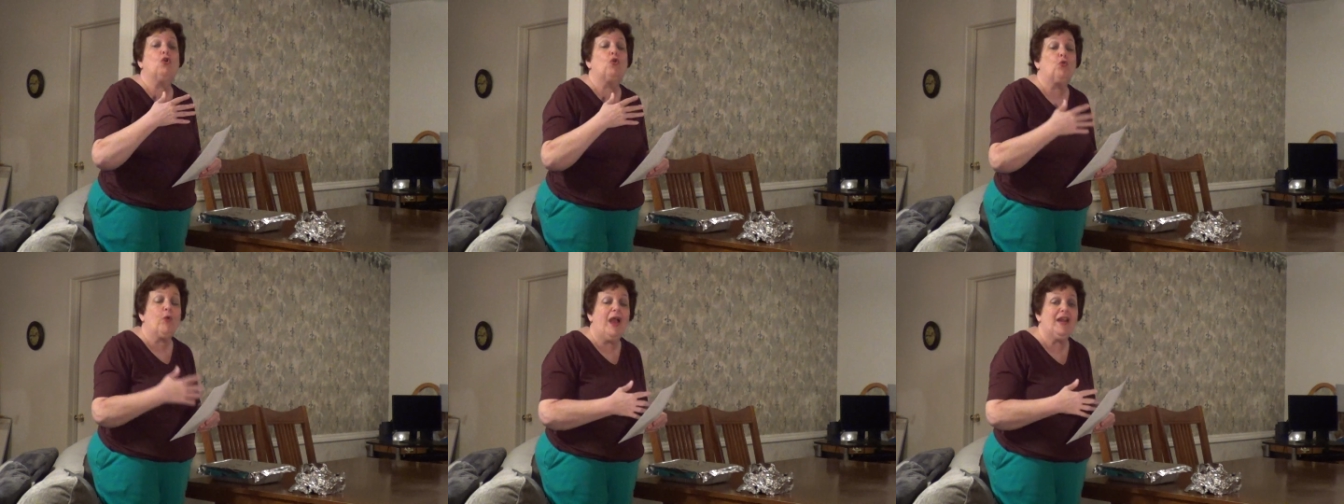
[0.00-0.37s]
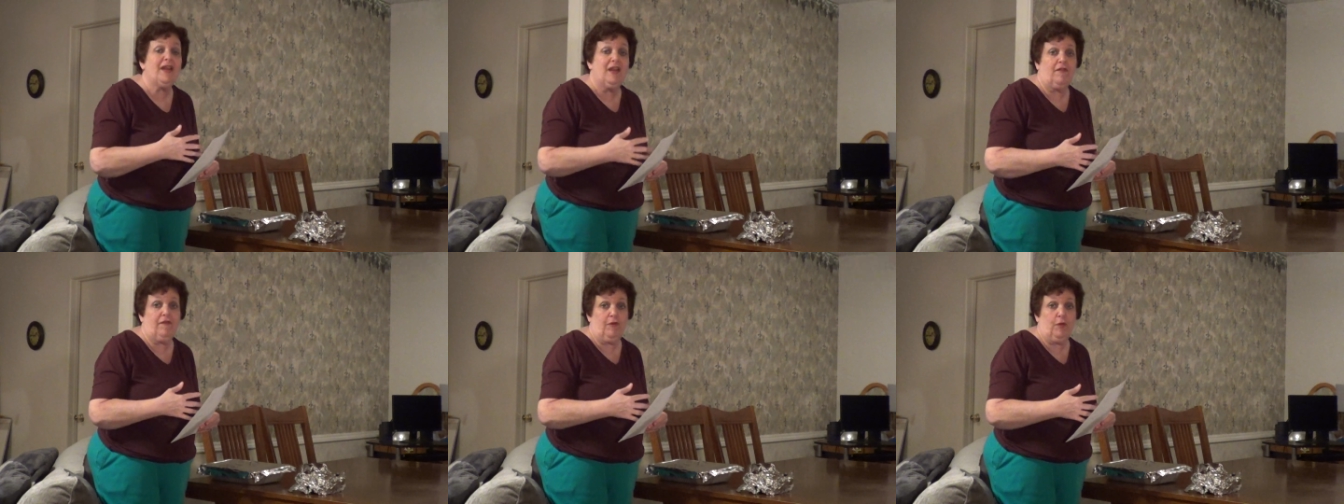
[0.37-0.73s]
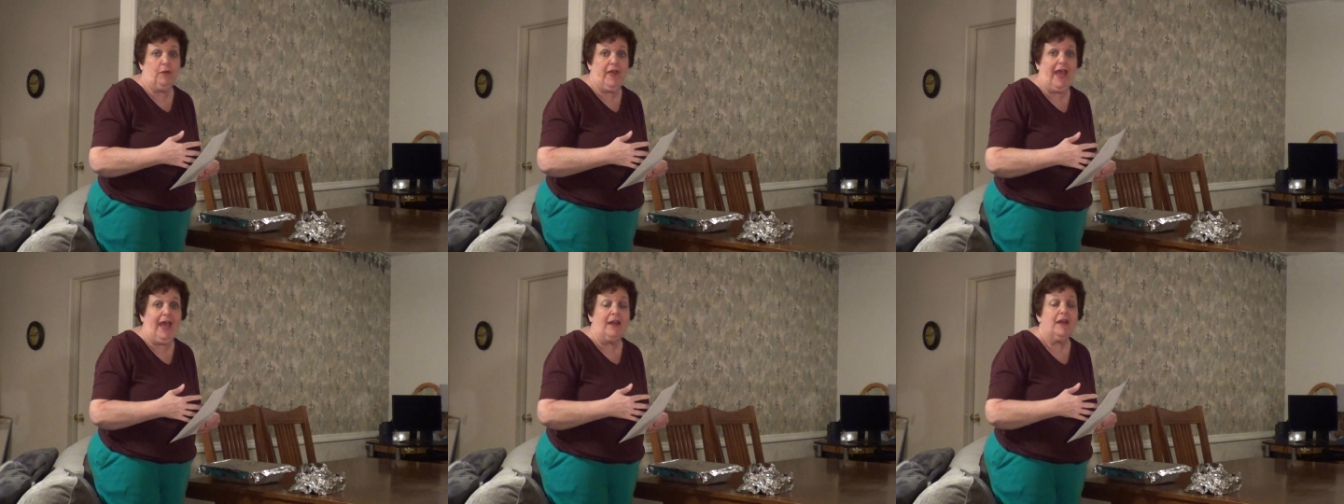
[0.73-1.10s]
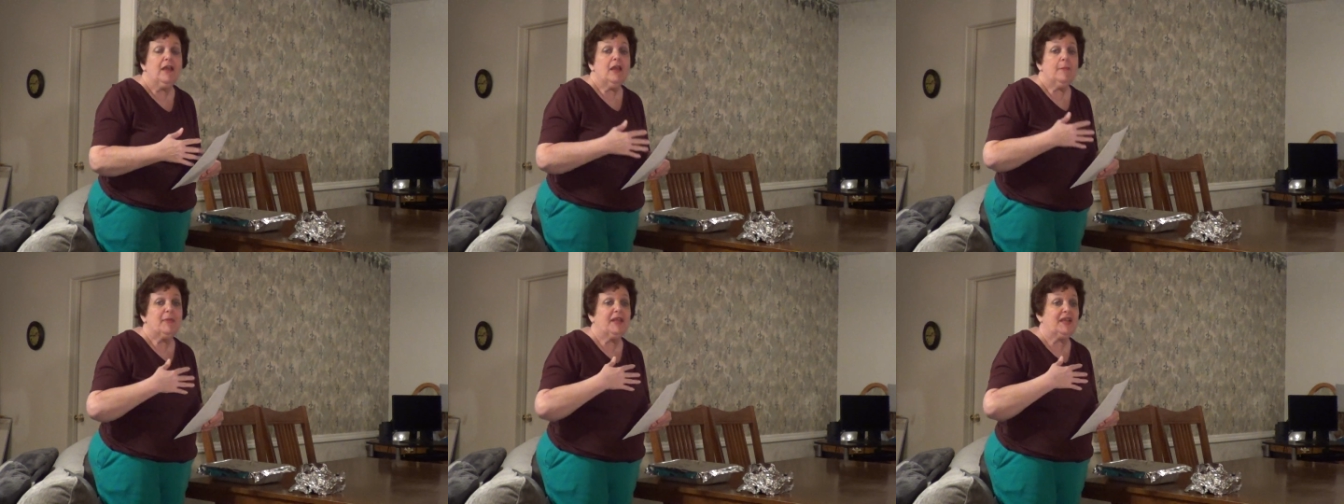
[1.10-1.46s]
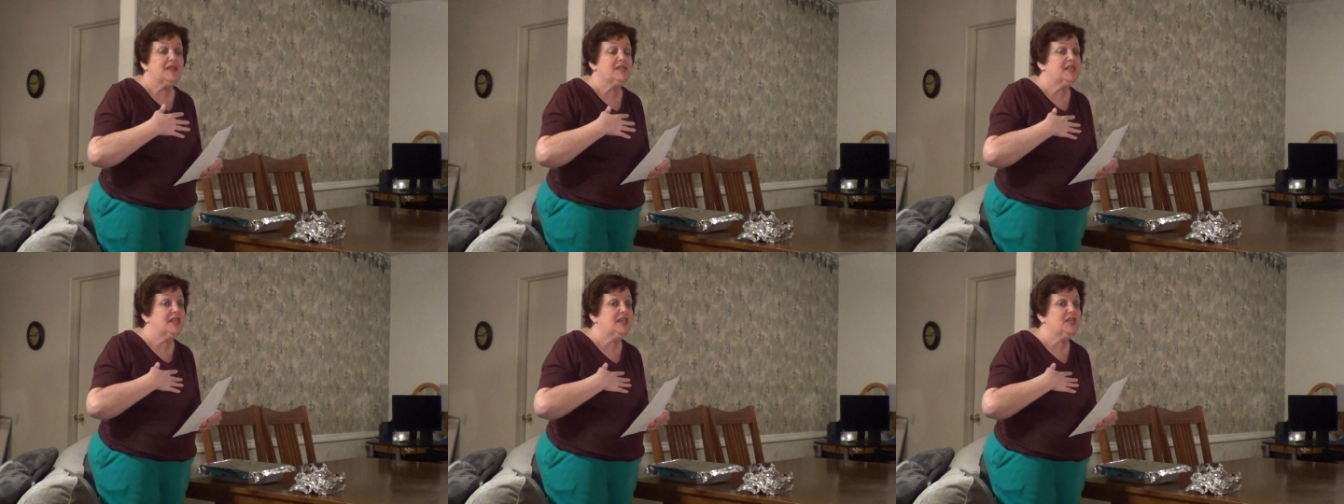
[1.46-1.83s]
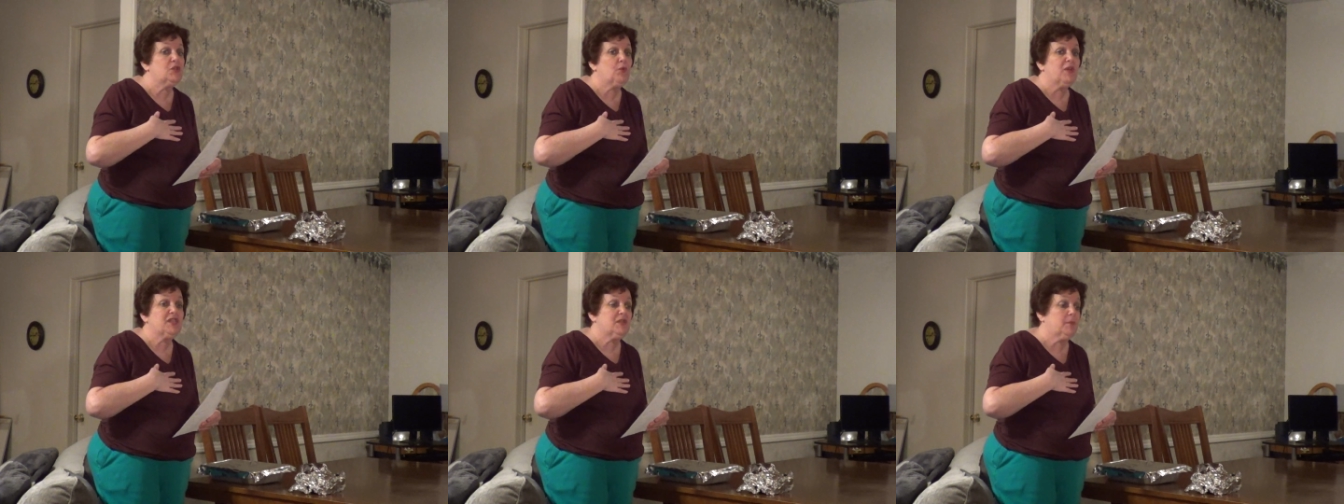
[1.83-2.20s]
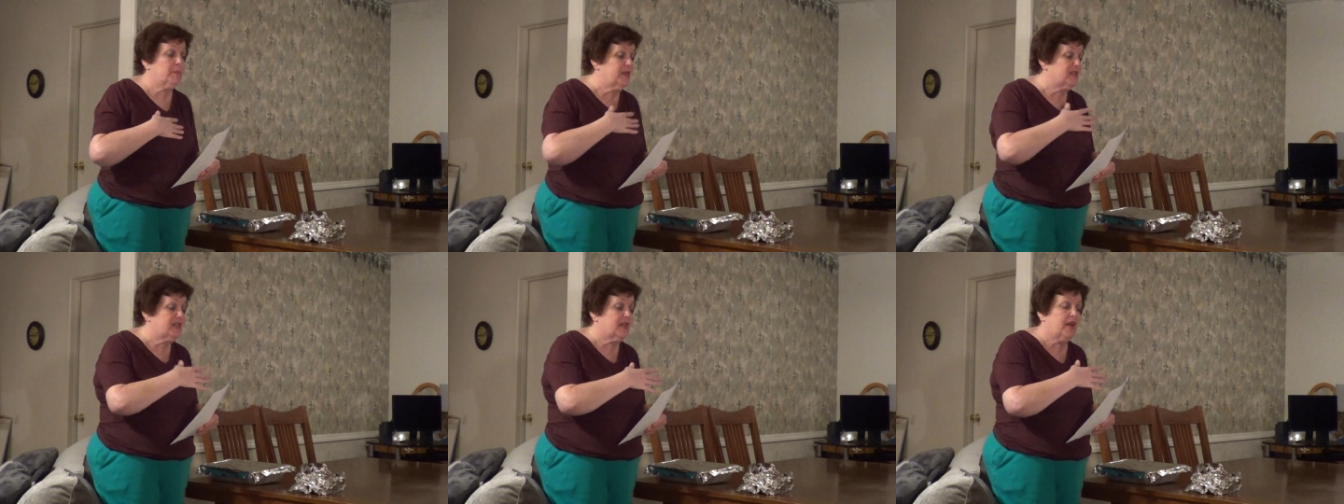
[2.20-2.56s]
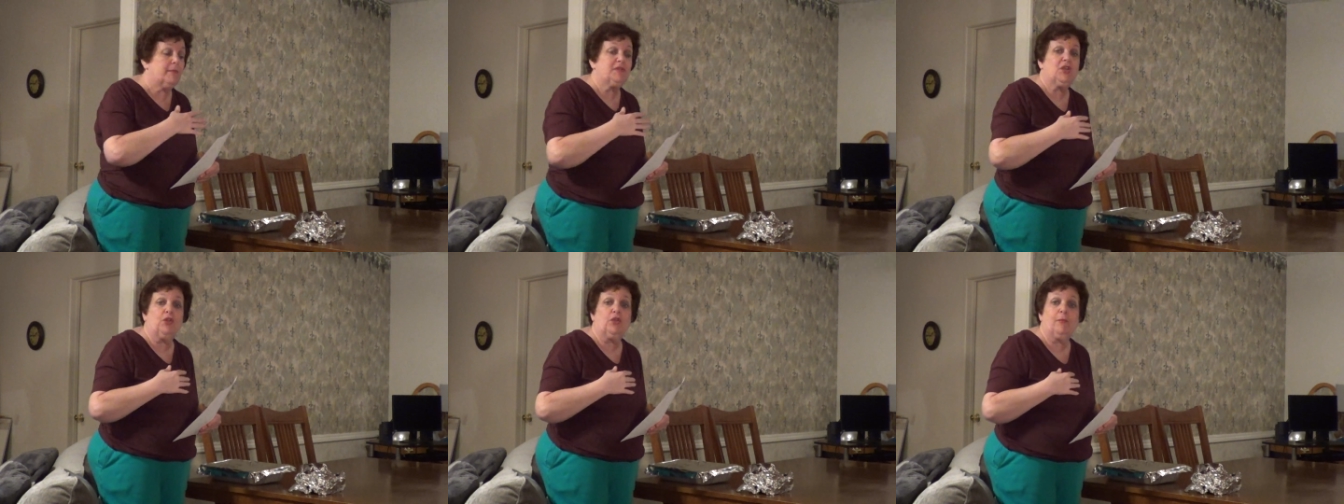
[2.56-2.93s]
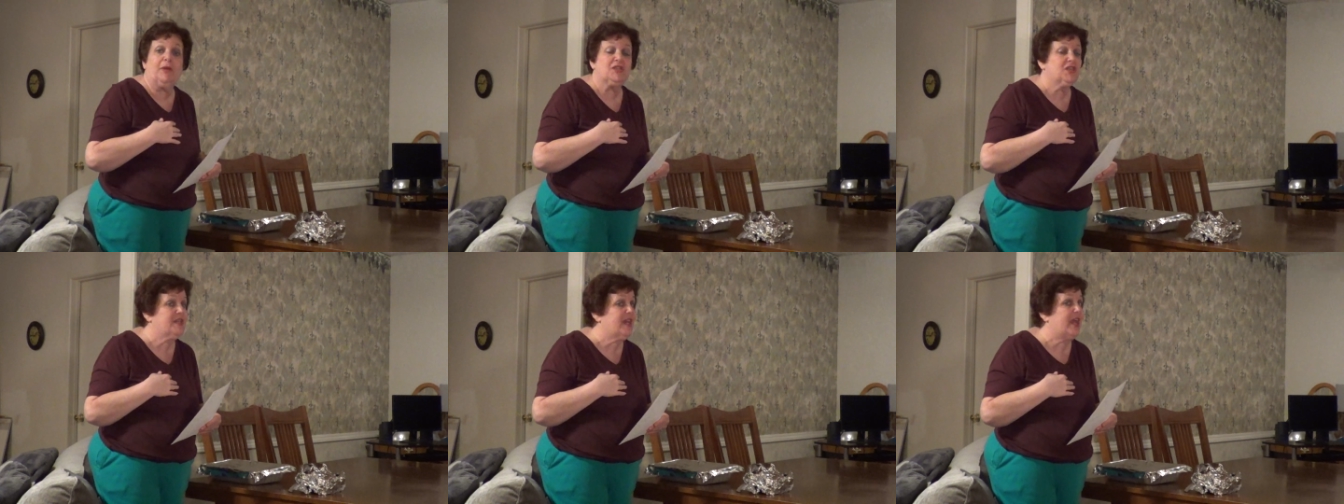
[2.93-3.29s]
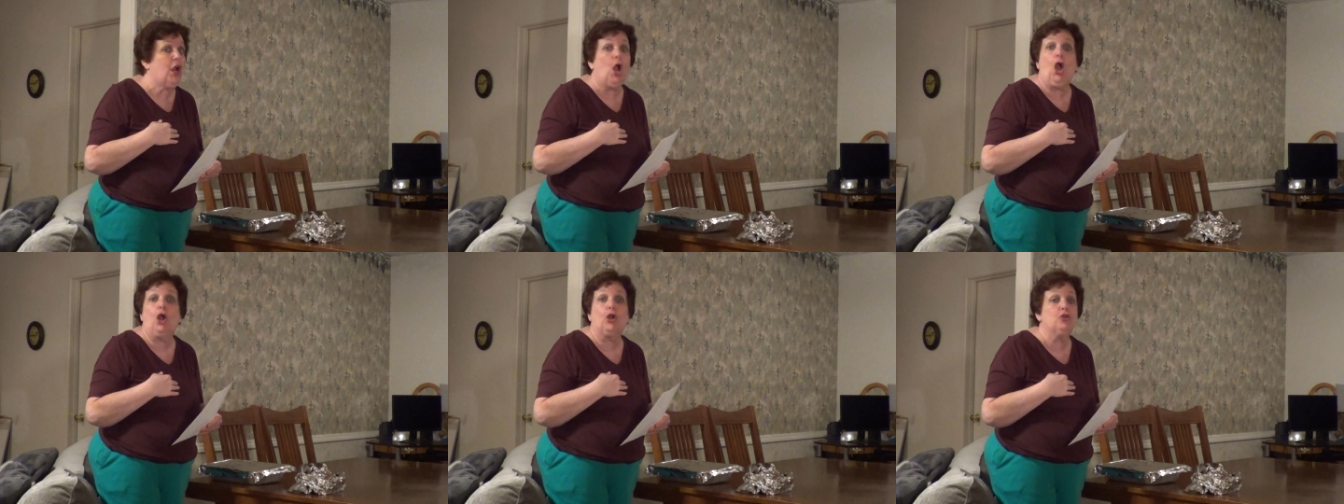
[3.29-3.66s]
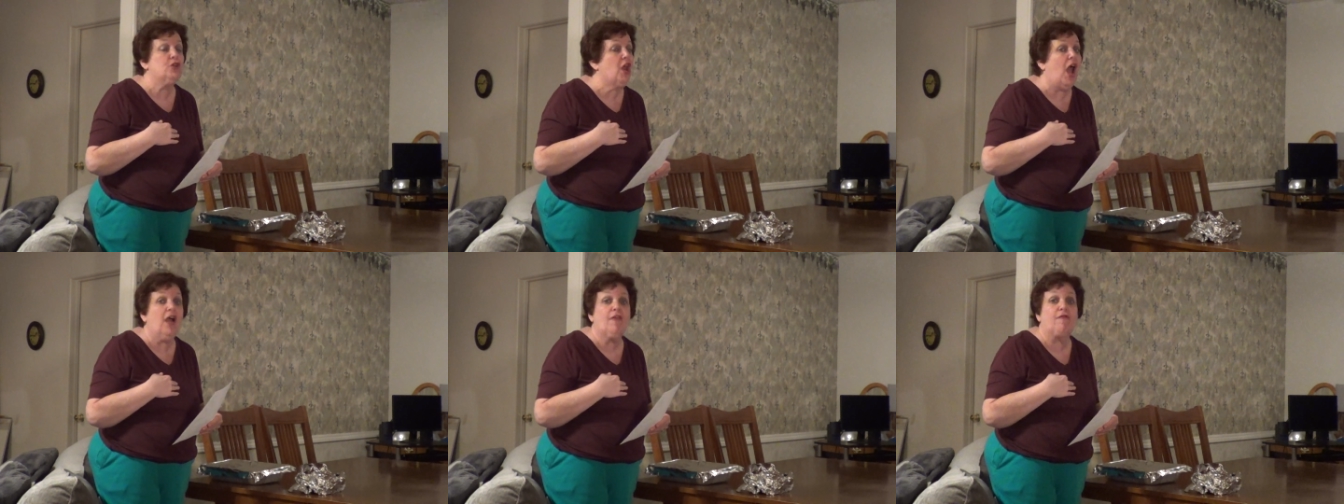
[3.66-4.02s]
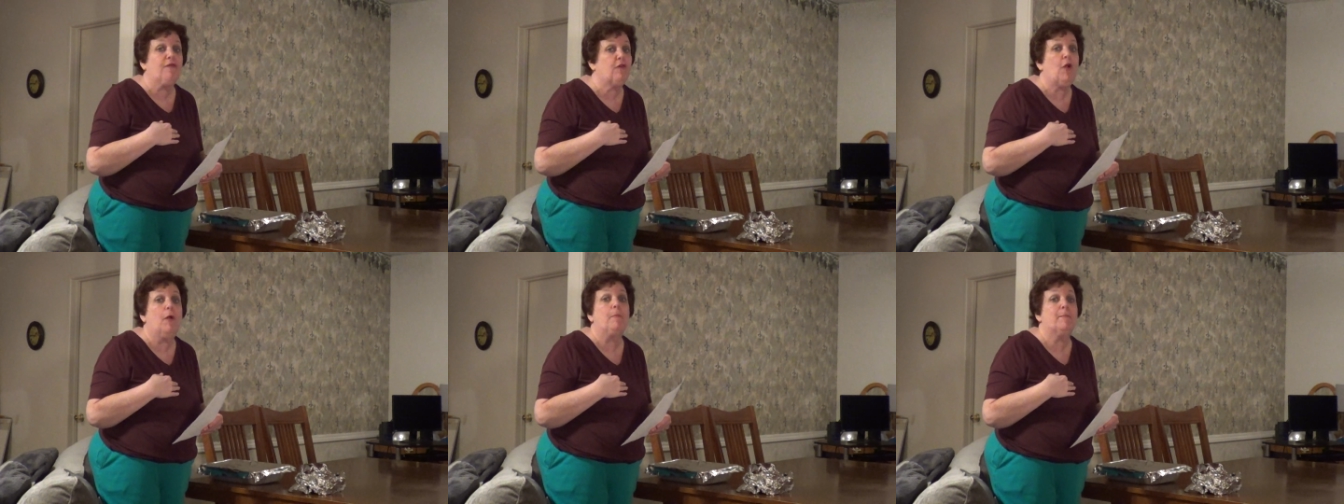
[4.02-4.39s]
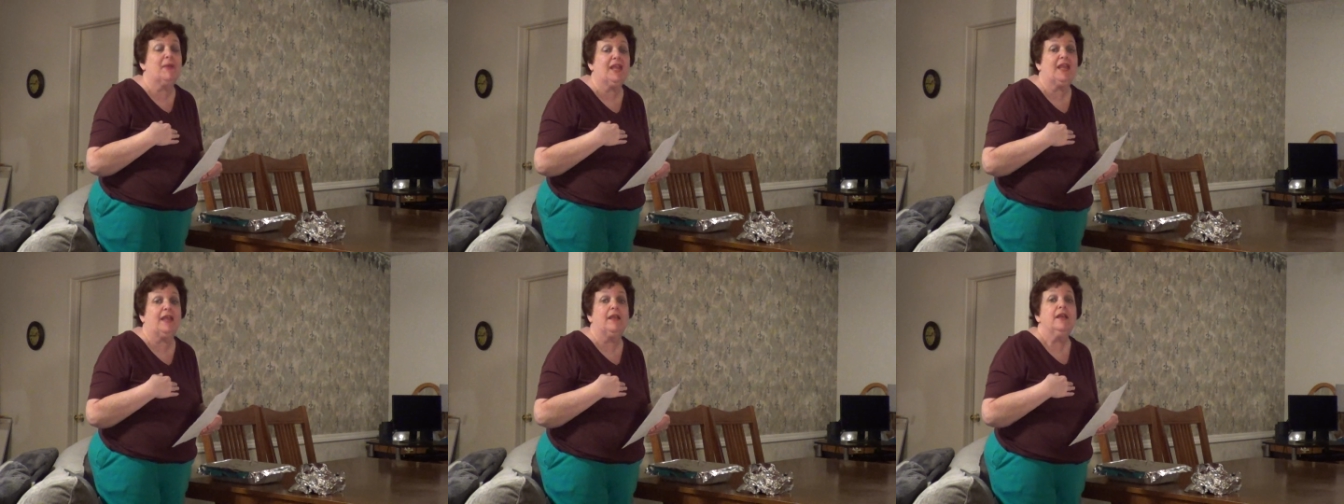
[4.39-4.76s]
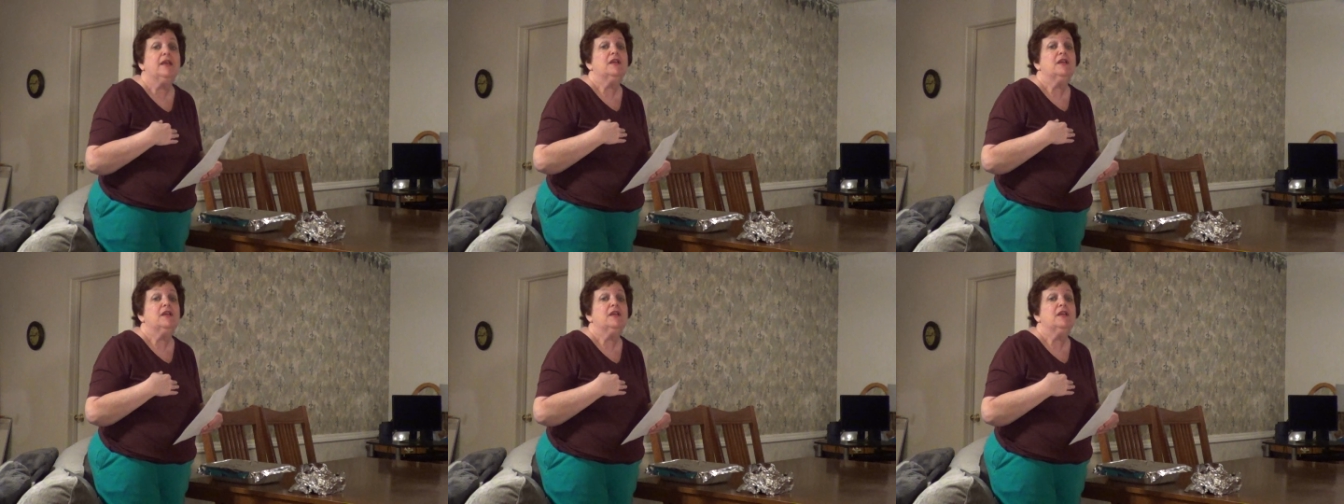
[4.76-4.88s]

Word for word: credit for that because these recipes that I'm telling you about today are not from me.